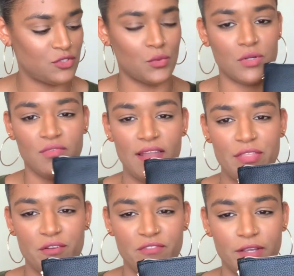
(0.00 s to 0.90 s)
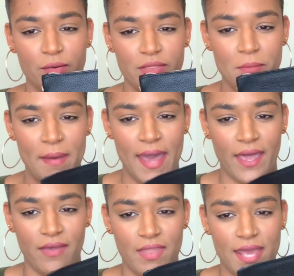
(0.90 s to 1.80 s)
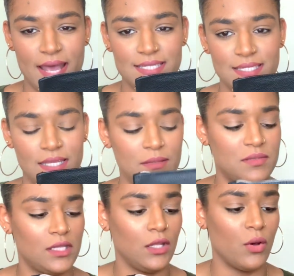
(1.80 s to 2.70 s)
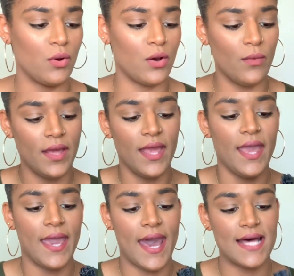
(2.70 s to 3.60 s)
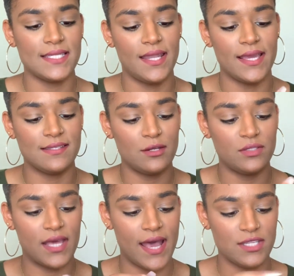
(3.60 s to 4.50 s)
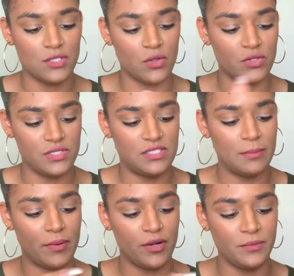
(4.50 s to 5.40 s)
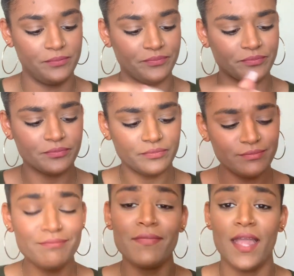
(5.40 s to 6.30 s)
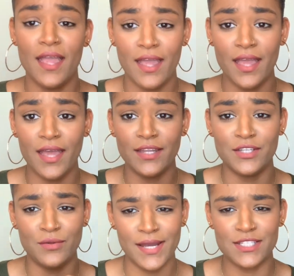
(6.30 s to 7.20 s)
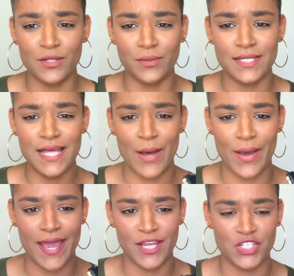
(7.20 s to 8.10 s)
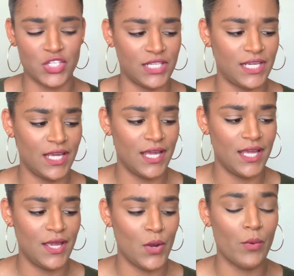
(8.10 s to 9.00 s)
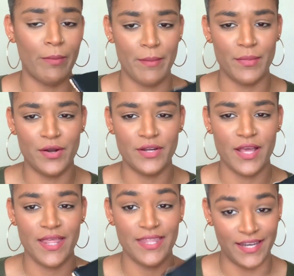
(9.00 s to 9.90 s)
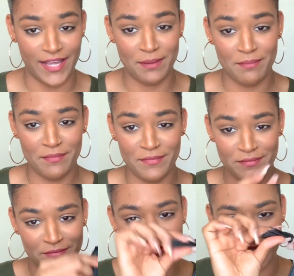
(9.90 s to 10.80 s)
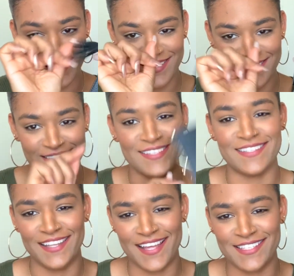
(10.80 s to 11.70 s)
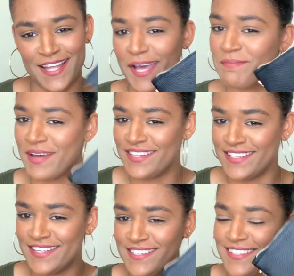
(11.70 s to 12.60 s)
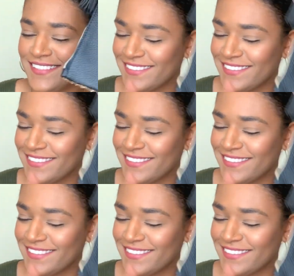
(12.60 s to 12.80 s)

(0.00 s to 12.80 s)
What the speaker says: sort of leather feel in the back, and then it has the Ipsy logo. It has a nice little tassel zipper. Did you guys notice how I actually remembered the name for this? Because last time I didn't.